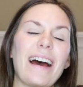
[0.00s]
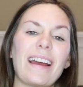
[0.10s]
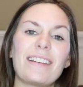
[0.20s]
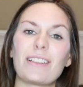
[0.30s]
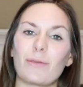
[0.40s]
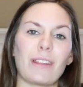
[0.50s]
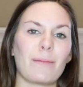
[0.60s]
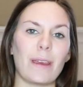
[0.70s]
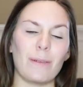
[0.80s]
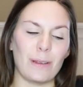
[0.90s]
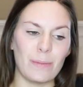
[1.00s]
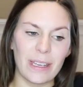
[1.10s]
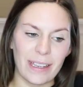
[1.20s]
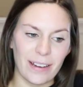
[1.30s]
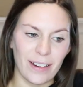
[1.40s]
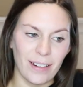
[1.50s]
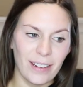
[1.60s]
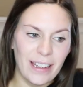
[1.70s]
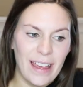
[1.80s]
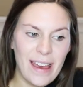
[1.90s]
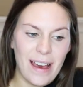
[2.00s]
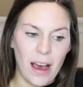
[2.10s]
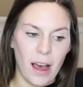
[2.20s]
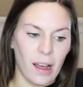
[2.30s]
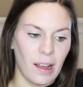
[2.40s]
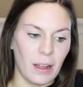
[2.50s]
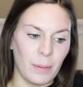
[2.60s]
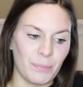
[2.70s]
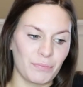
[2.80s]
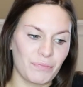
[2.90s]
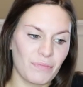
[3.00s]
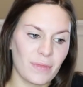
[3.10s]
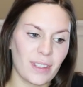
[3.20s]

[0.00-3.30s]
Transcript: I just want the baby to be here. Um,